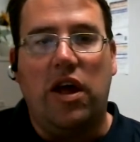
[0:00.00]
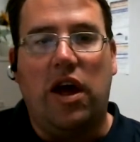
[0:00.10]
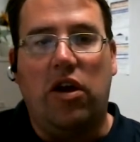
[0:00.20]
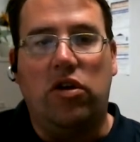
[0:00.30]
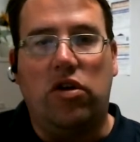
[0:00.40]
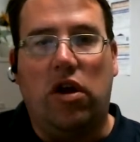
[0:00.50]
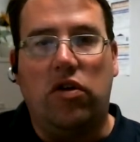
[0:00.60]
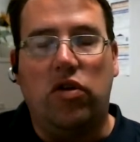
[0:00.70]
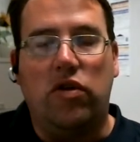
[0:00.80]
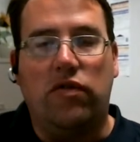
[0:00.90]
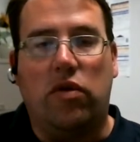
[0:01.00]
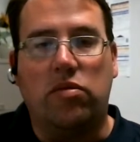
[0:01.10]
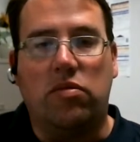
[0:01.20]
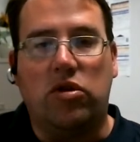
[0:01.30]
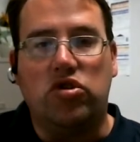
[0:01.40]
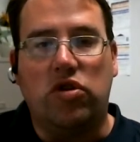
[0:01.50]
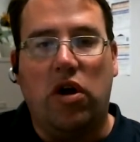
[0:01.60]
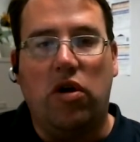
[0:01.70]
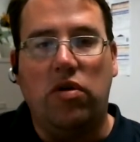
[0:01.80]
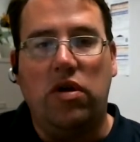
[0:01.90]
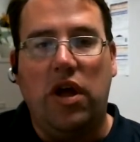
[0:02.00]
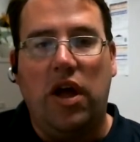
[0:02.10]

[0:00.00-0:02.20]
under the Uniform Commercial Code.